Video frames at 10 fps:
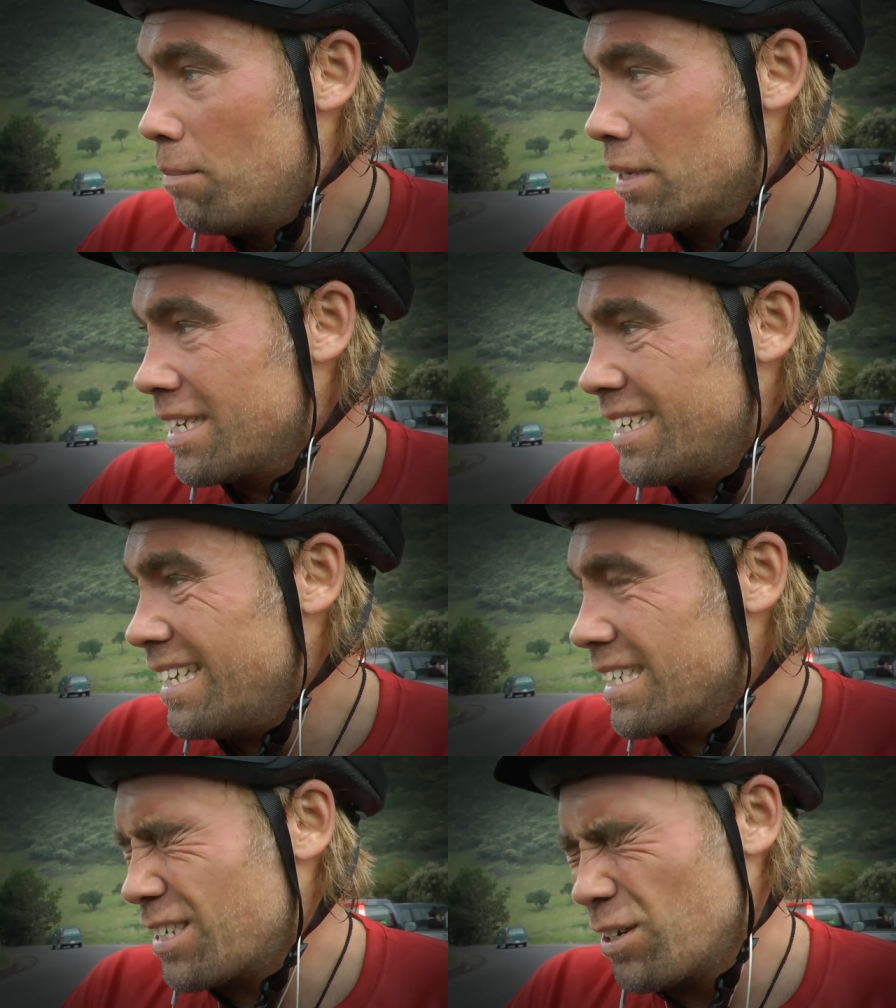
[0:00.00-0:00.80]
But the
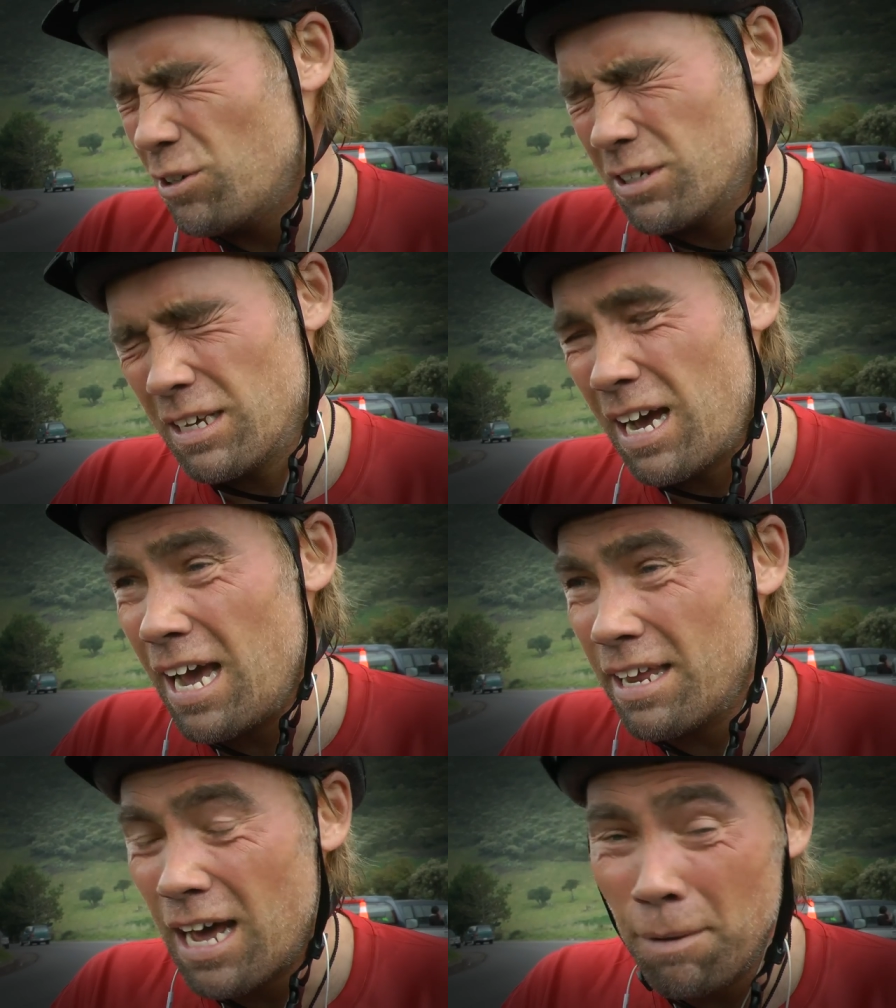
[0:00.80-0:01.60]
knee is hurting.
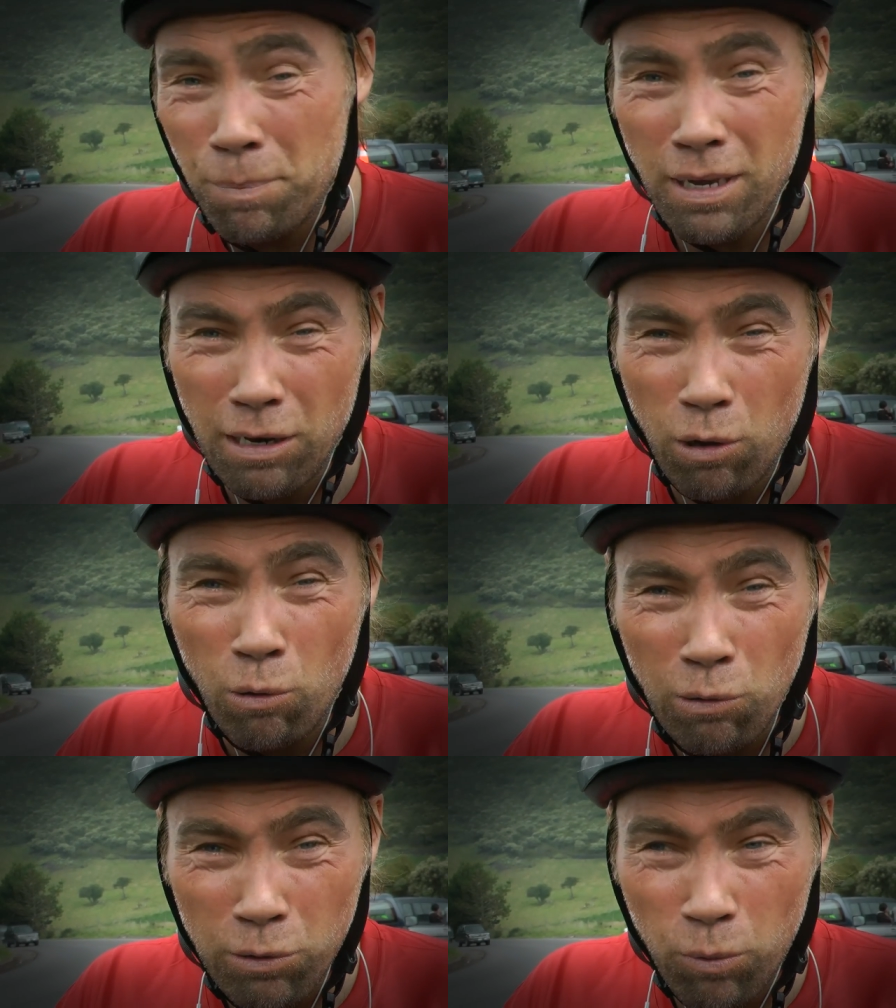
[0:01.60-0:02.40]
I had uphill
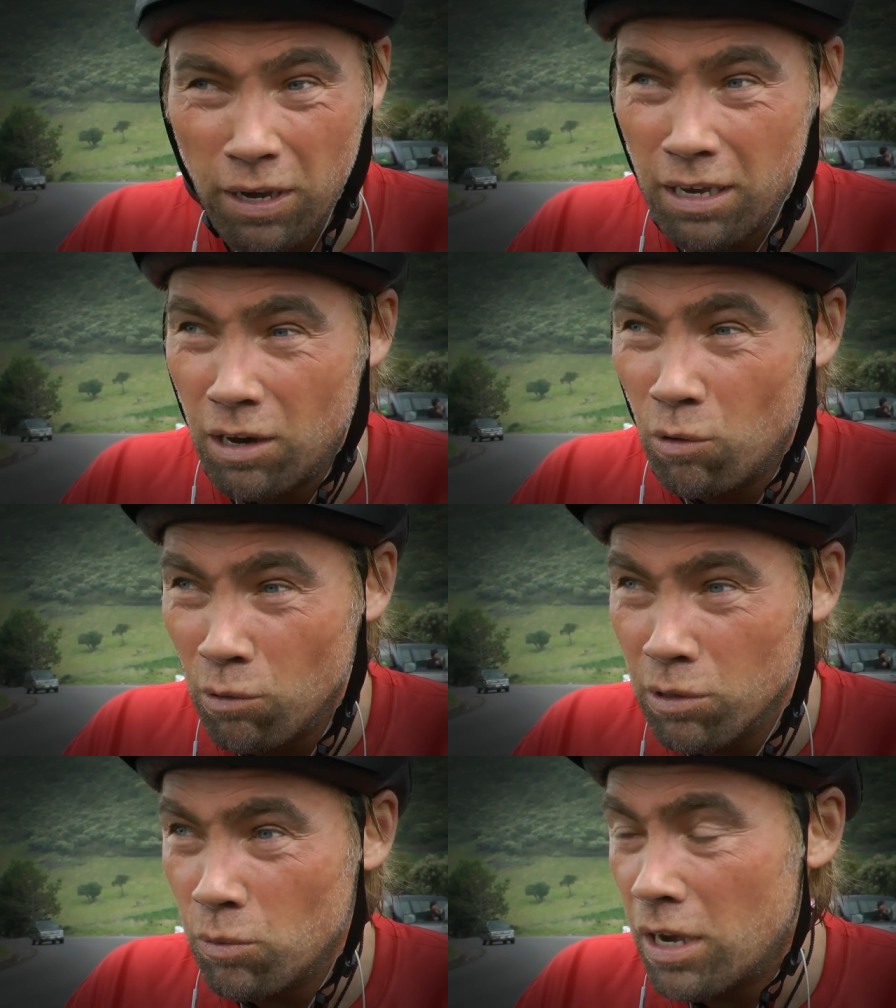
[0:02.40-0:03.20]
all the way
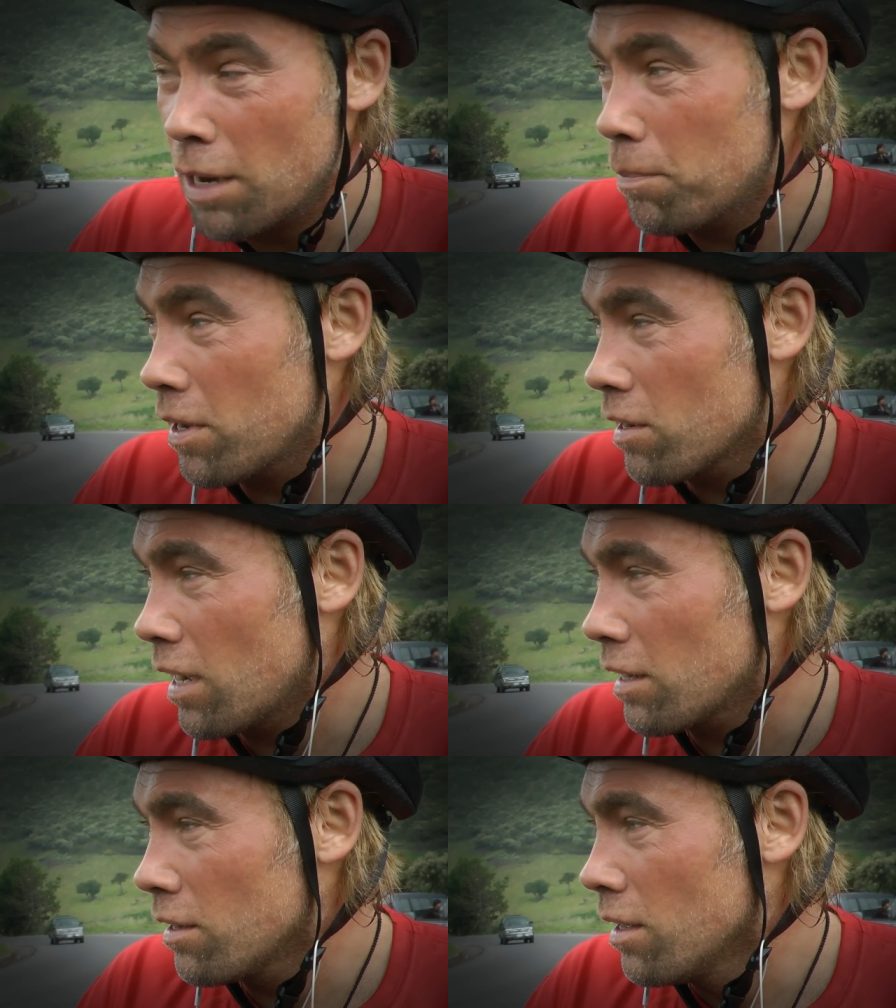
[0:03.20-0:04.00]
up
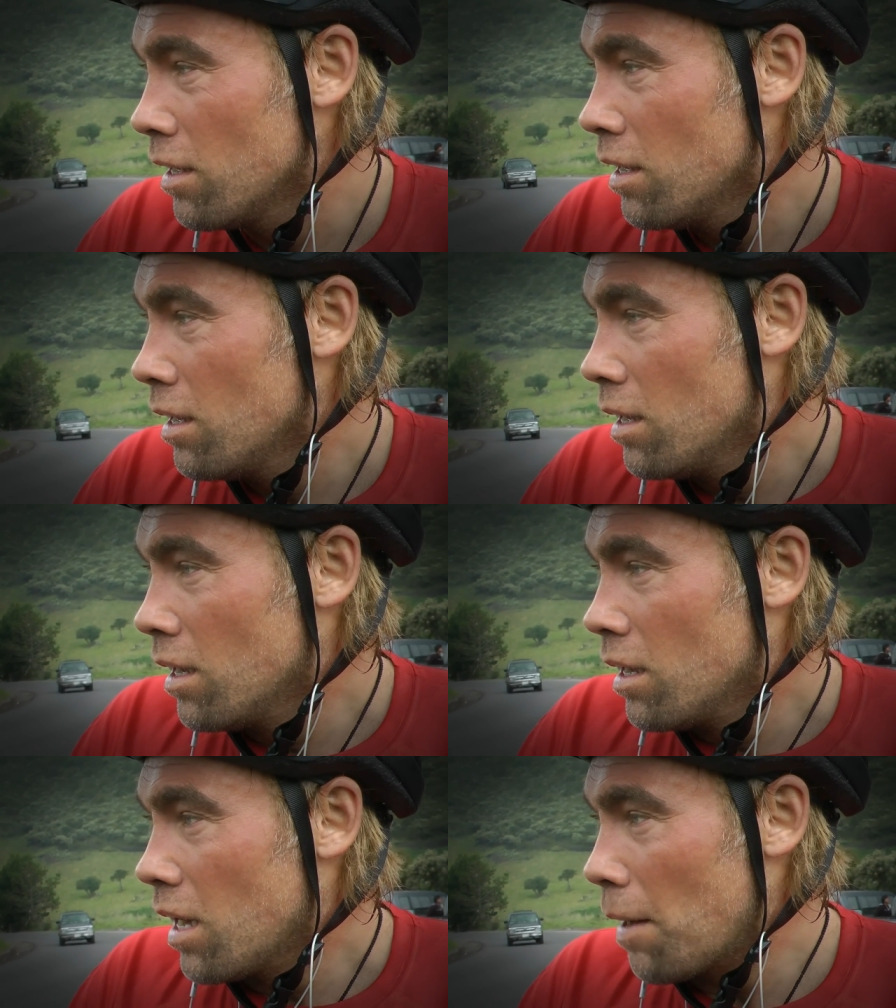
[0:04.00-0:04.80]
here. I had
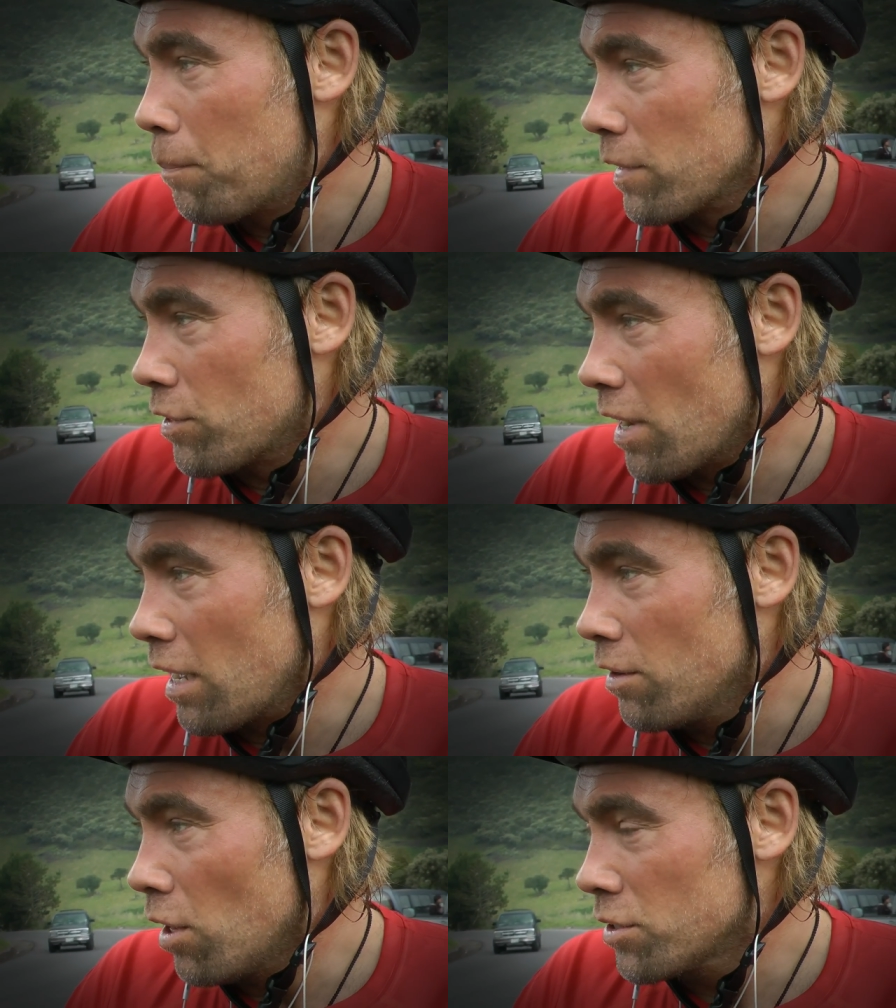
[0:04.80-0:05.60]
uphill
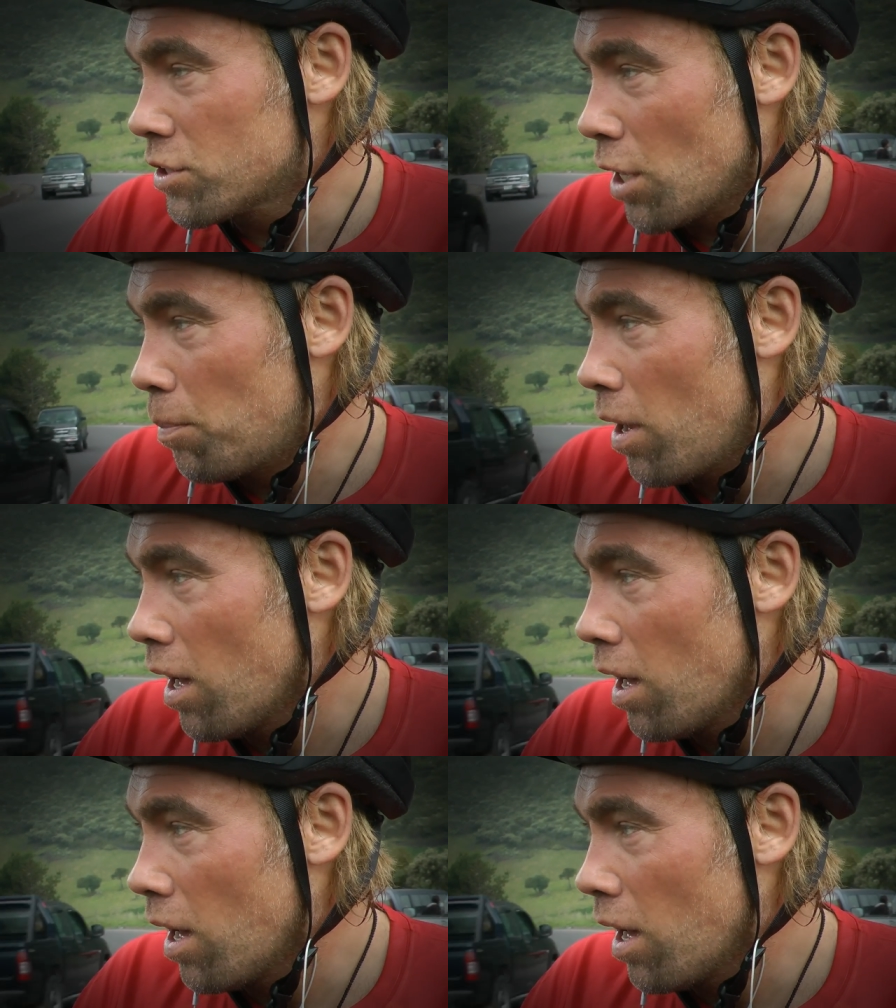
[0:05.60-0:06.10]
today, non-stop.